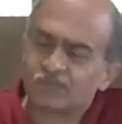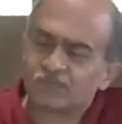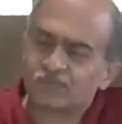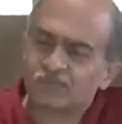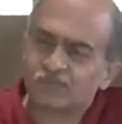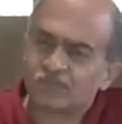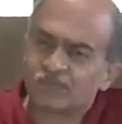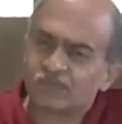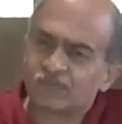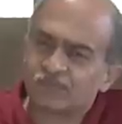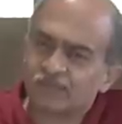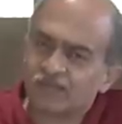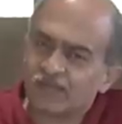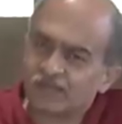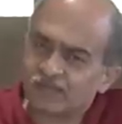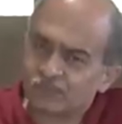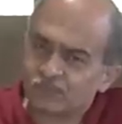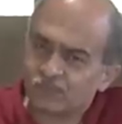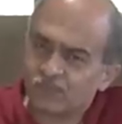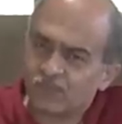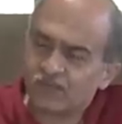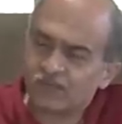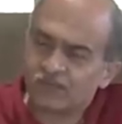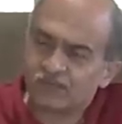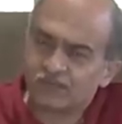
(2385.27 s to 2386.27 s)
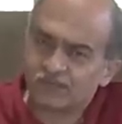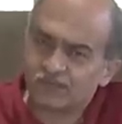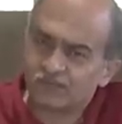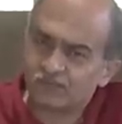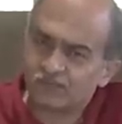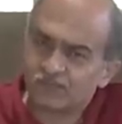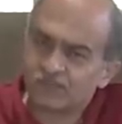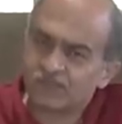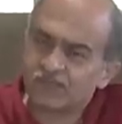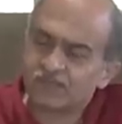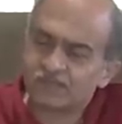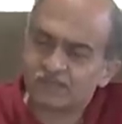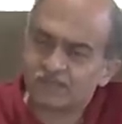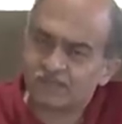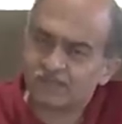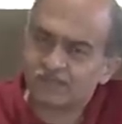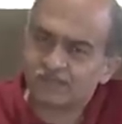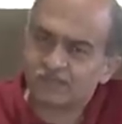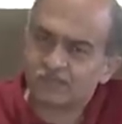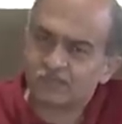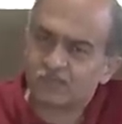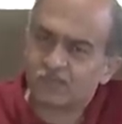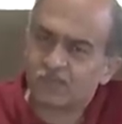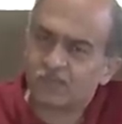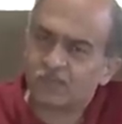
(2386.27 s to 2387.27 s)
So that's one very
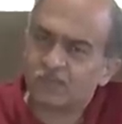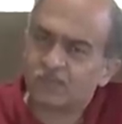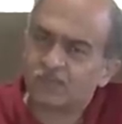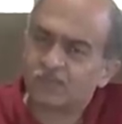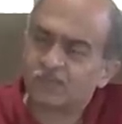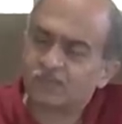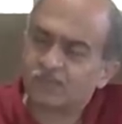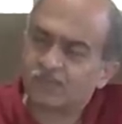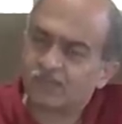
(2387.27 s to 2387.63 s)
serious problem.